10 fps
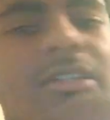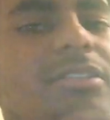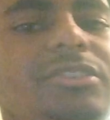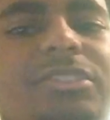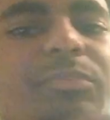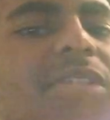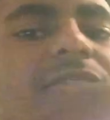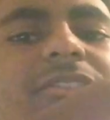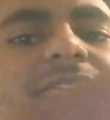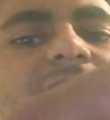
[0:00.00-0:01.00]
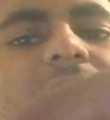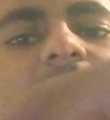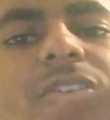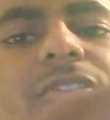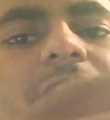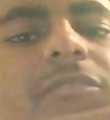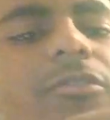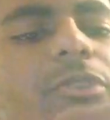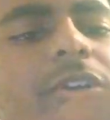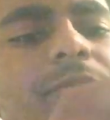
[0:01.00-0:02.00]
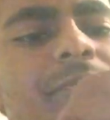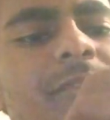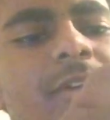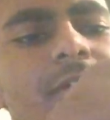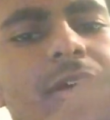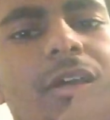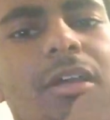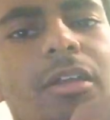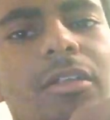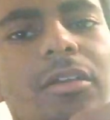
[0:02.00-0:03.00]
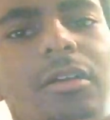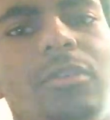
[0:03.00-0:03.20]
just basically soldered everywhere. And uh,